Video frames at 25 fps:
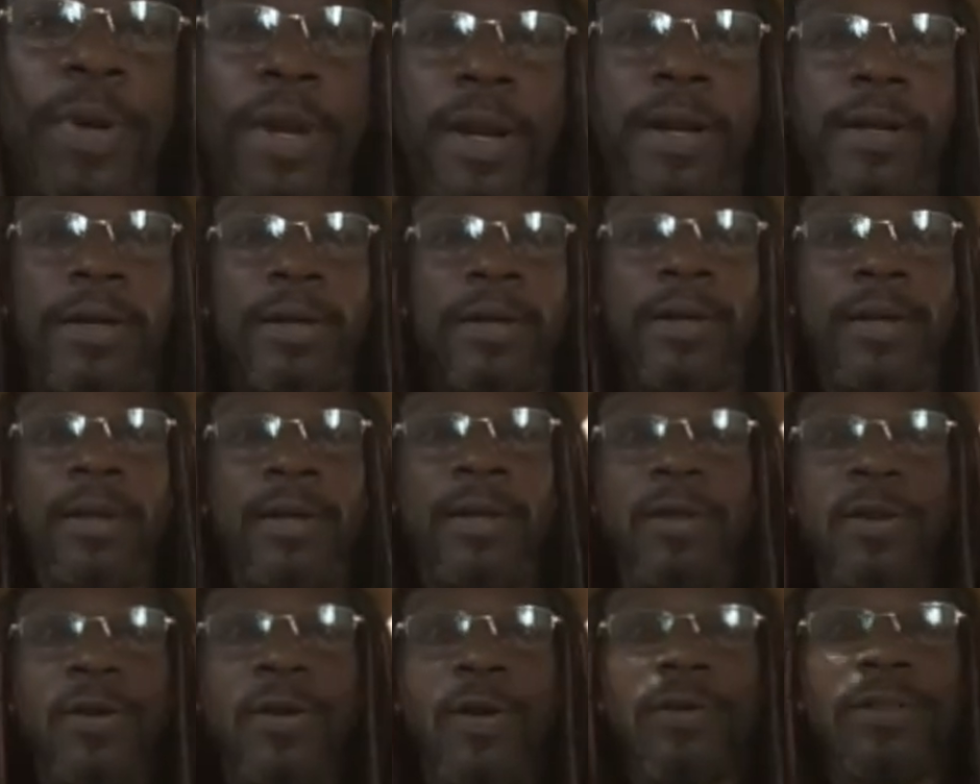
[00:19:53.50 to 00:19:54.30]
button,
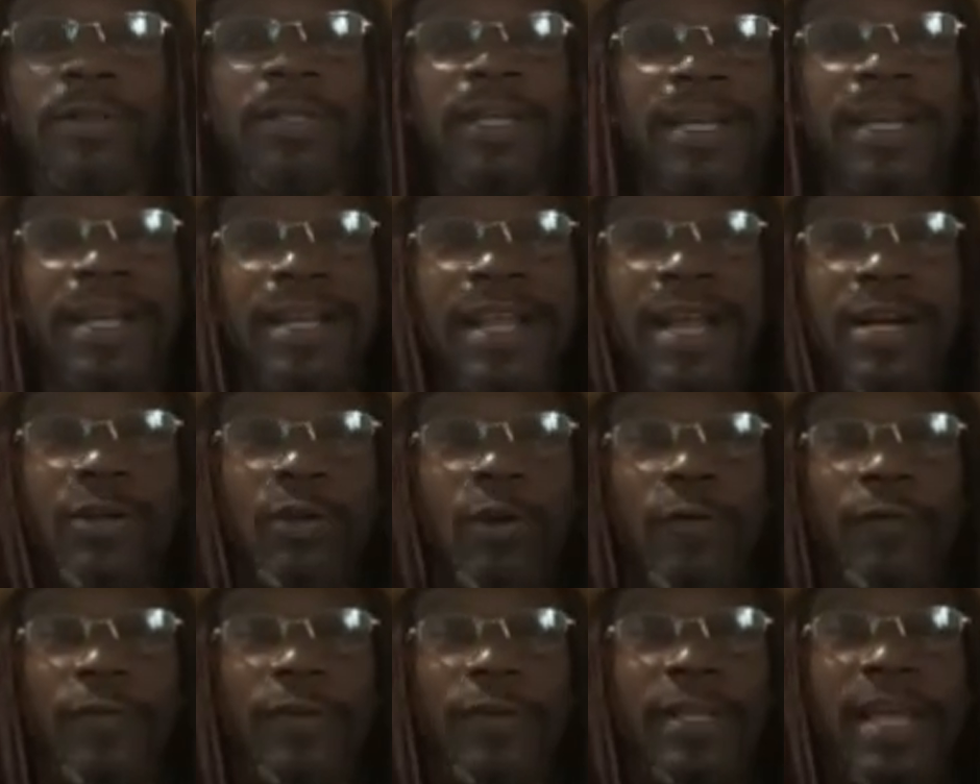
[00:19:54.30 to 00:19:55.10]
you know what I'm saying? Hit that
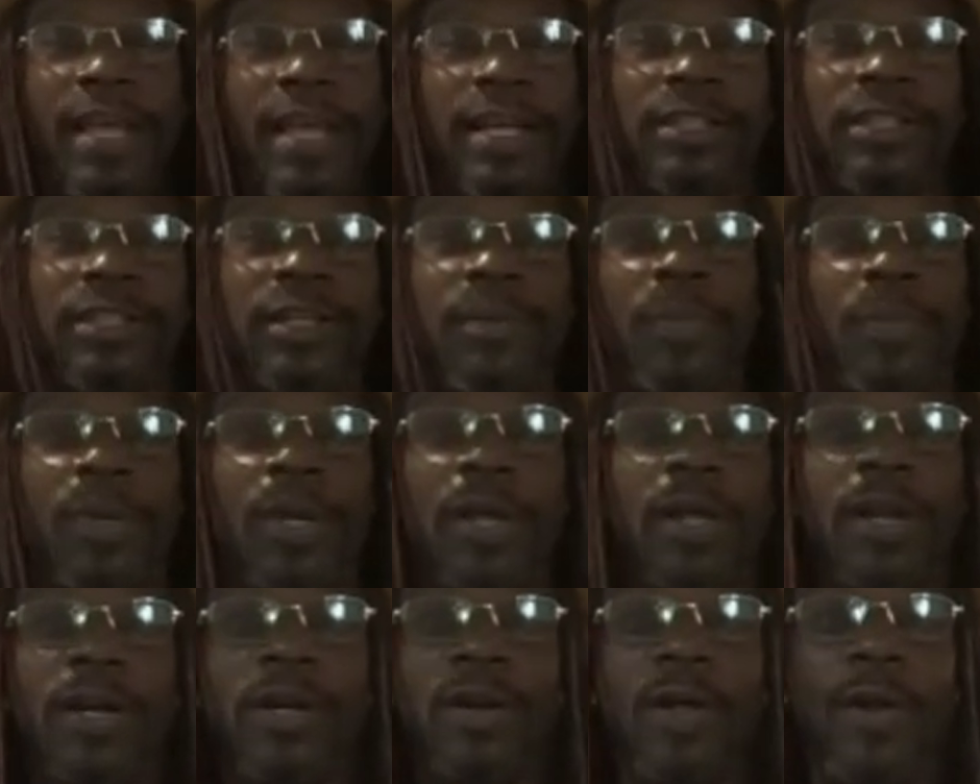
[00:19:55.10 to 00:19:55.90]
notification
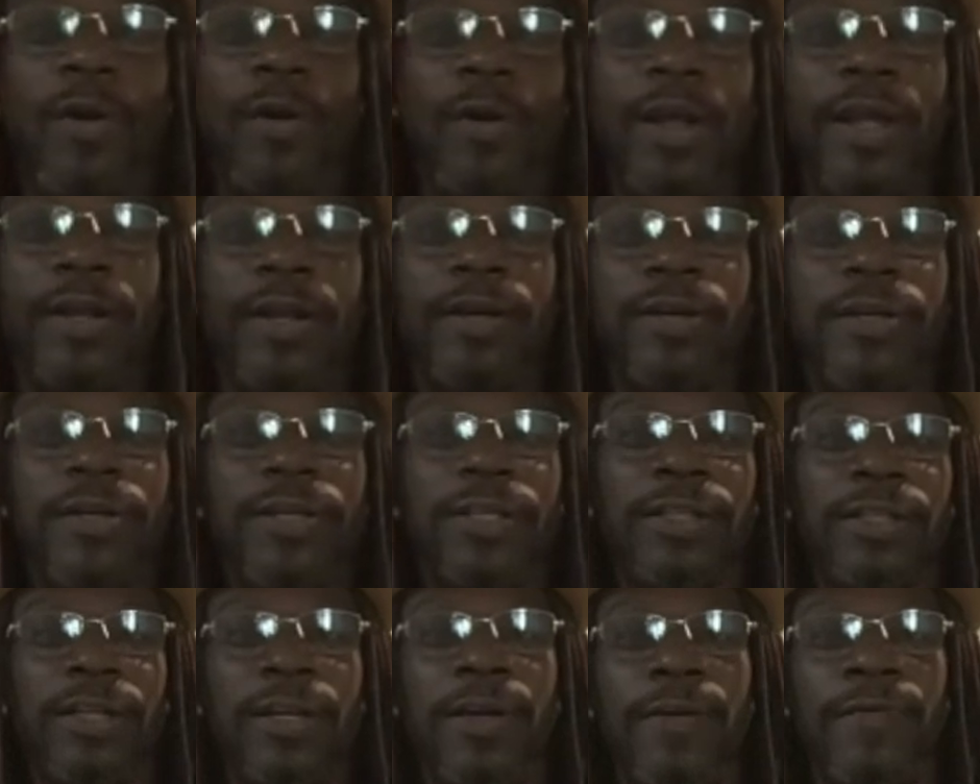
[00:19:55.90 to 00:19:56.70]
bell and all that
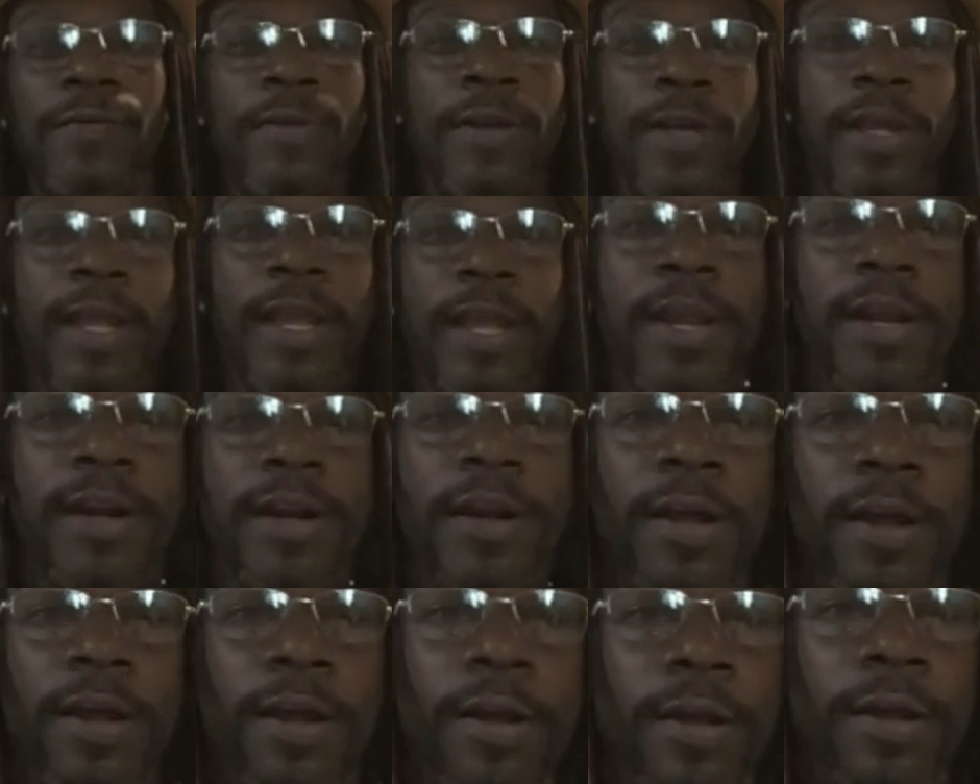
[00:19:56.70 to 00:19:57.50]
good stuff.
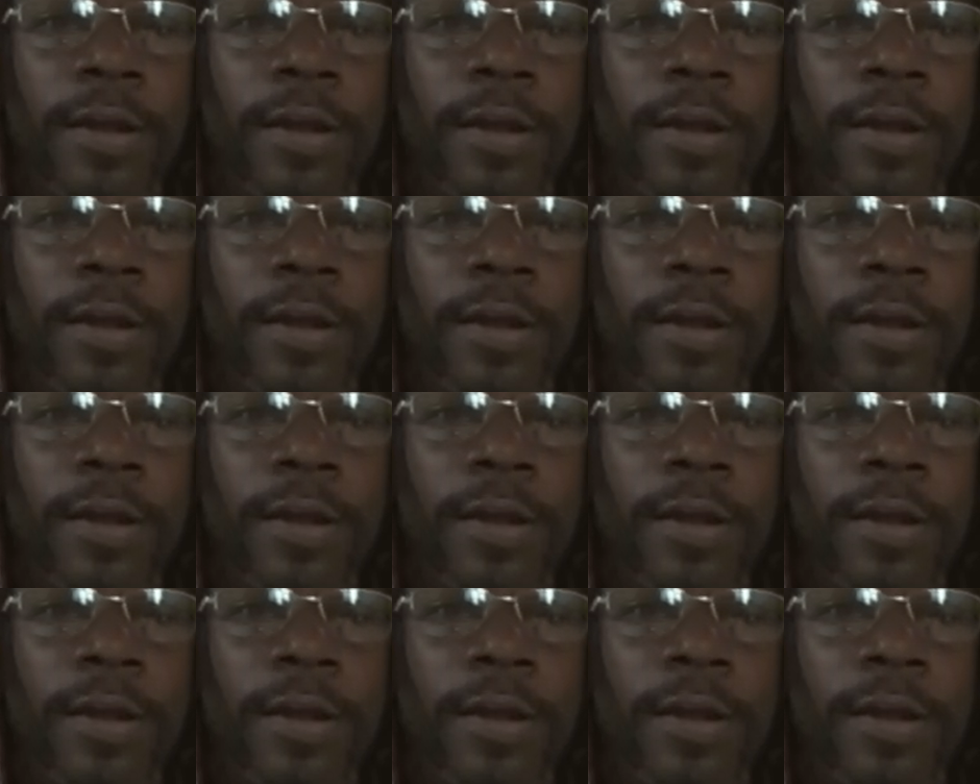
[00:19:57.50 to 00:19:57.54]
And,